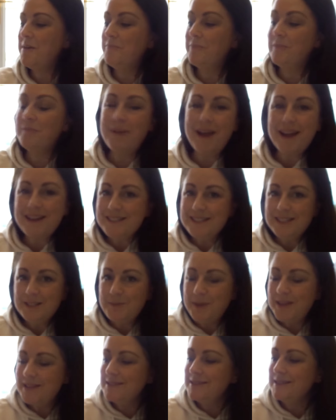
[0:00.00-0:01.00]
Marks and
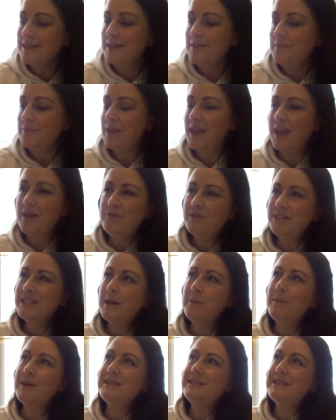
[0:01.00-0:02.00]
Spencer, every
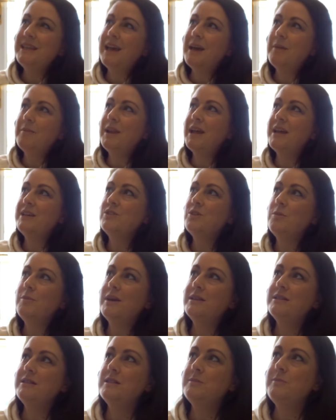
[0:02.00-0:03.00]
time I say M&S or
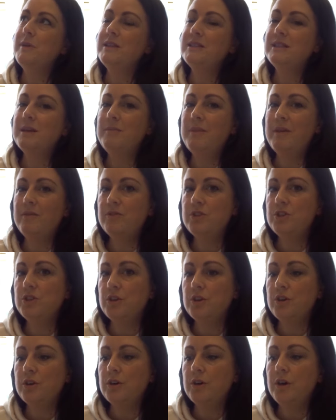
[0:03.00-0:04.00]
Marks and Spencer, I'm never
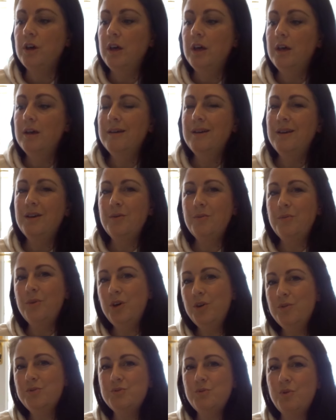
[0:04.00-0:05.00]
sure
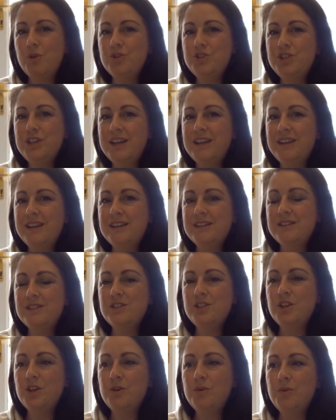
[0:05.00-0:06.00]
who's watching as
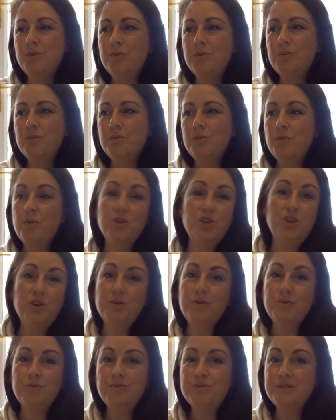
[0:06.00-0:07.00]
to what
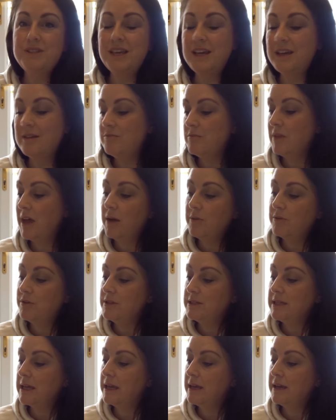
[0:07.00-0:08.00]
you say, how you
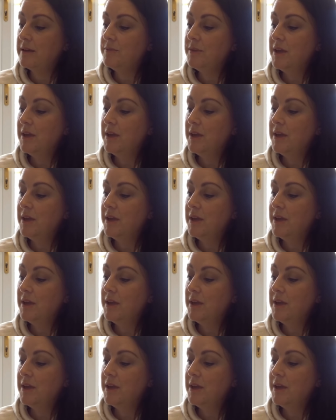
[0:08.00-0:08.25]
say it.